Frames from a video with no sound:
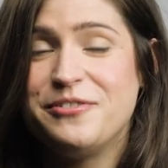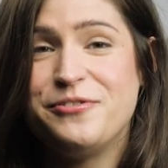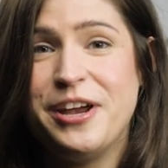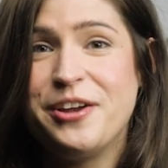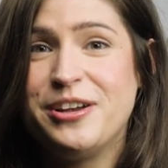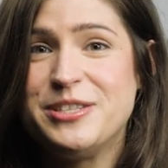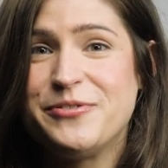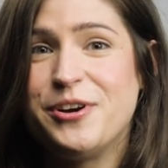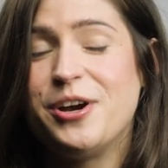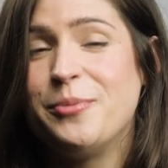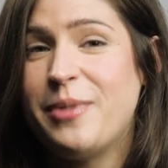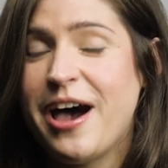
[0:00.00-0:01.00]
the fragrance for
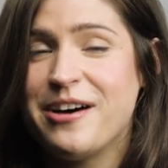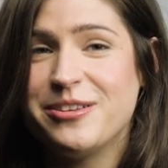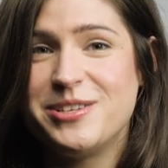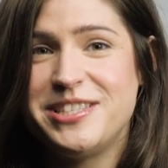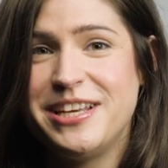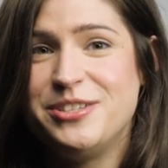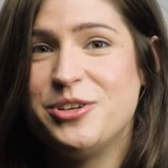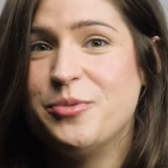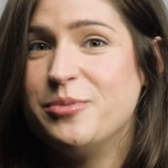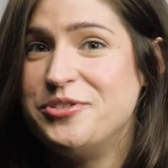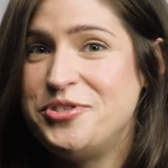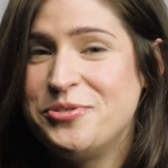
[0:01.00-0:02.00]
her Palo Santo
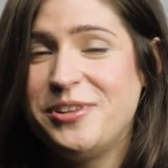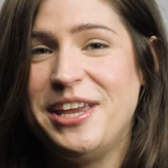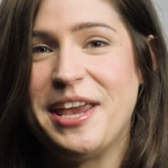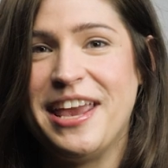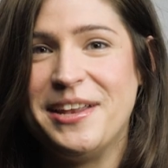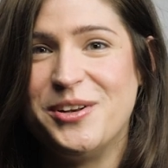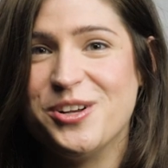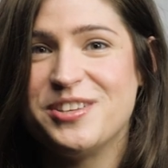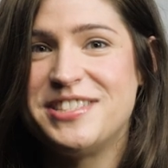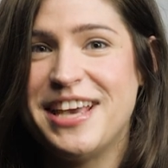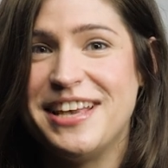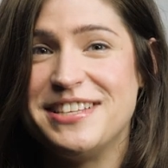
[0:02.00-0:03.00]
patchouli candle,
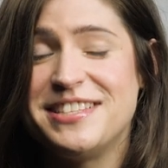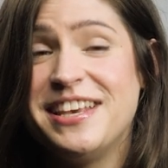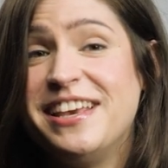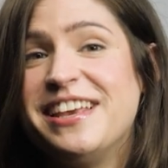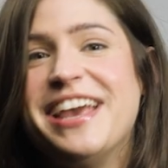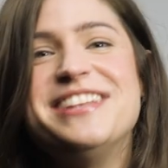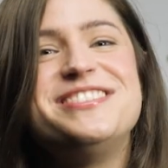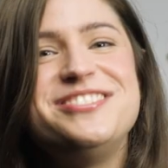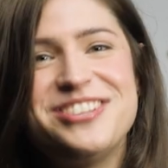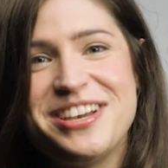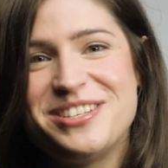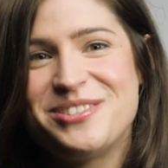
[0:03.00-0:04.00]
says, "It's
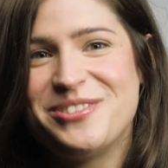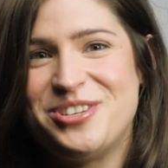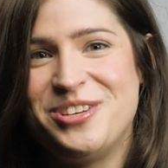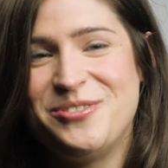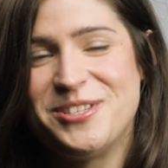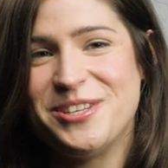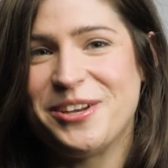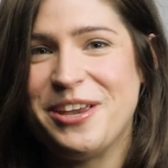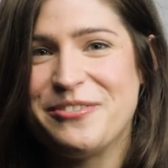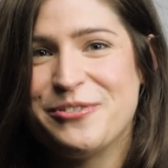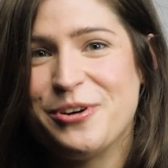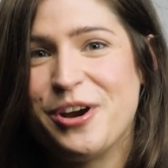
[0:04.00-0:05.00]
just what she was
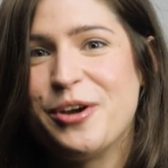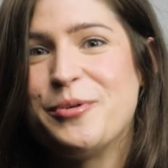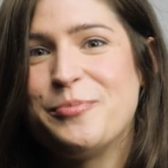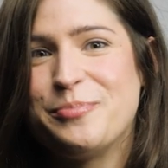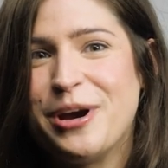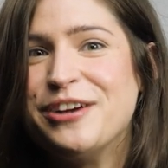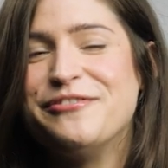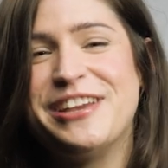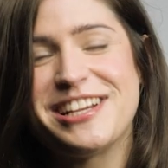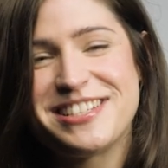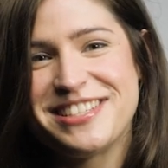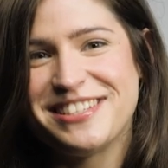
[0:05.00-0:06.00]
looking for.
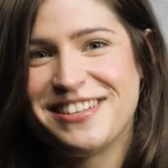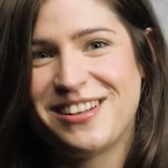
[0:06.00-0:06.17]
Perfect."